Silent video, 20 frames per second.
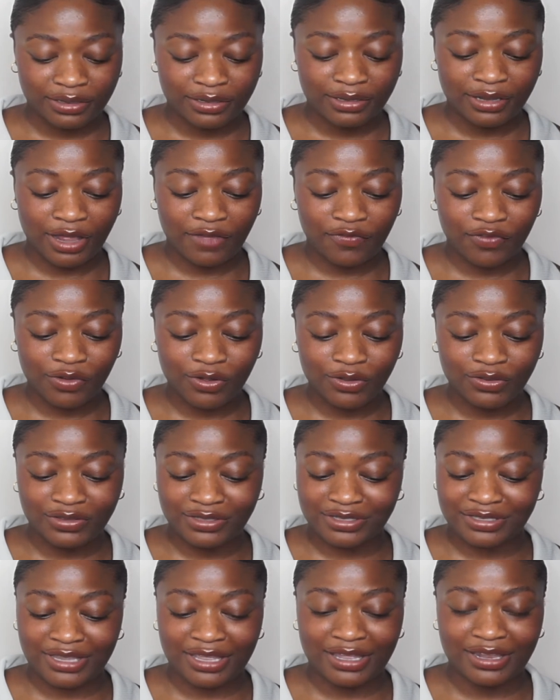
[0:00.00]
I forgot to
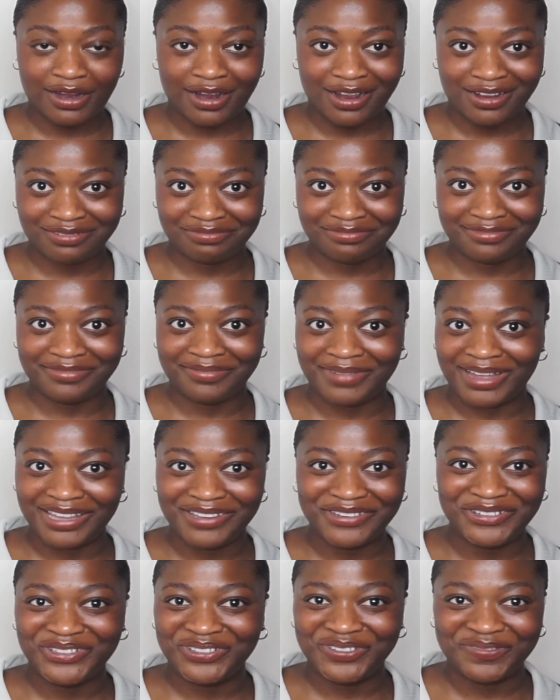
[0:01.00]
say that my
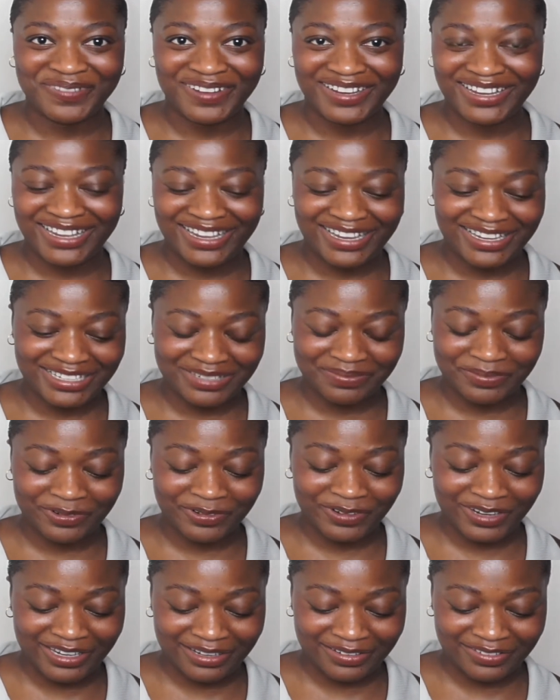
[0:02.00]
intro, but yeah, he's
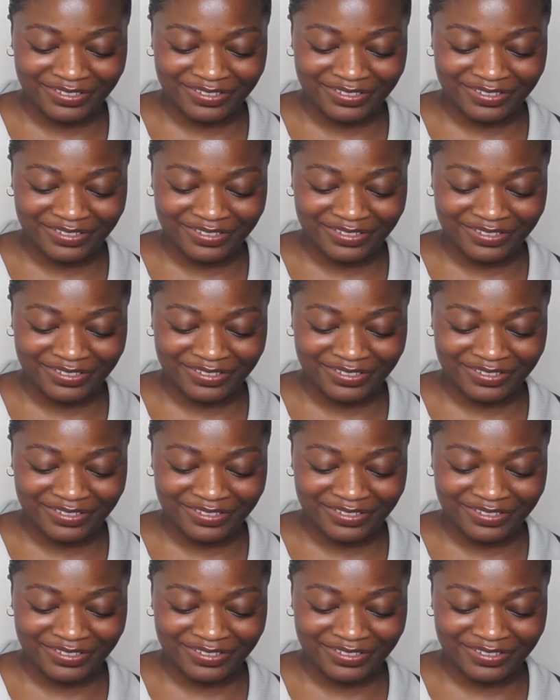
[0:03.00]
Moroccan.